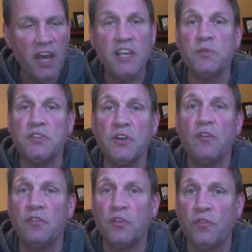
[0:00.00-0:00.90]
as a
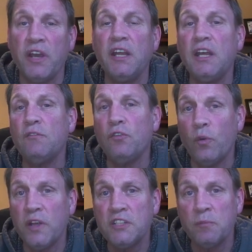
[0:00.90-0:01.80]
result of the great
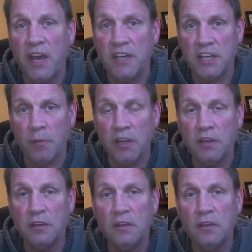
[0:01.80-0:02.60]
influenza pandemic